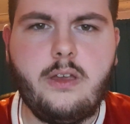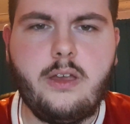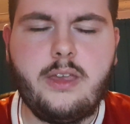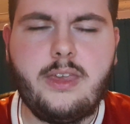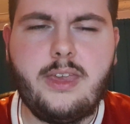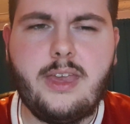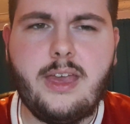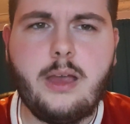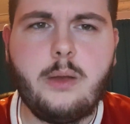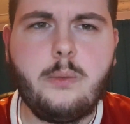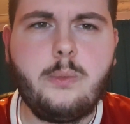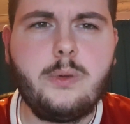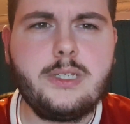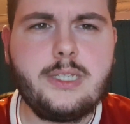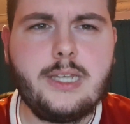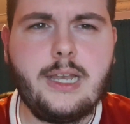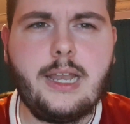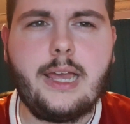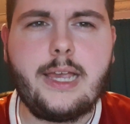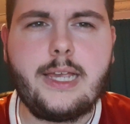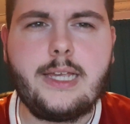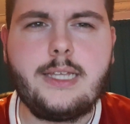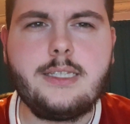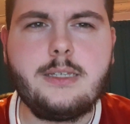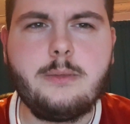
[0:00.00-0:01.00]
yeah, I would
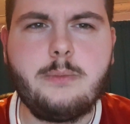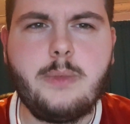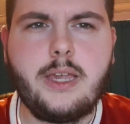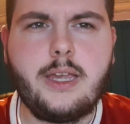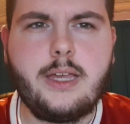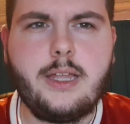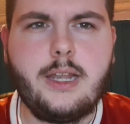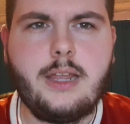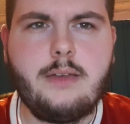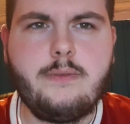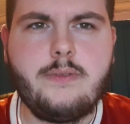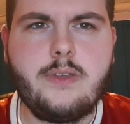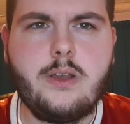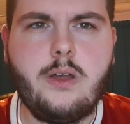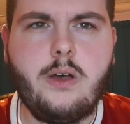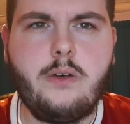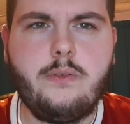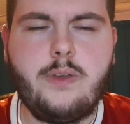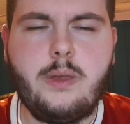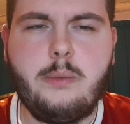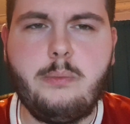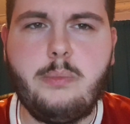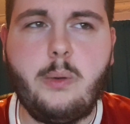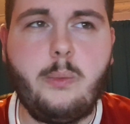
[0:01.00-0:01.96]
like to make a living off it,